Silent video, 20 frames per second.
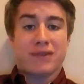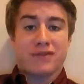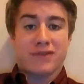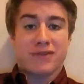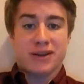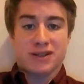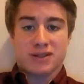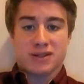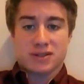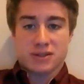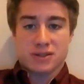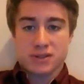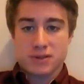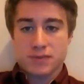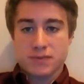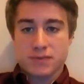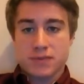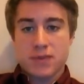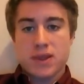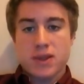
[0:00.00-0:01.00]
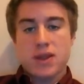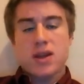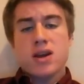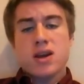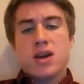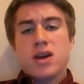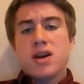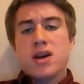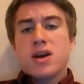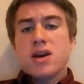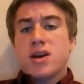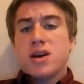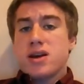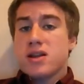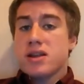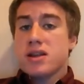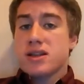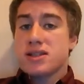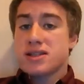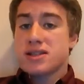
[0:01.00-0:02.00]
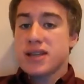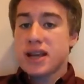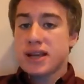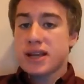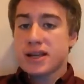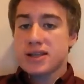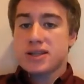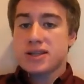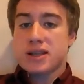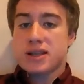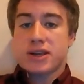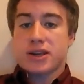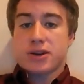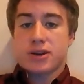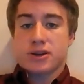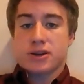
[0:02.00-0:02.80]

investors. The secondary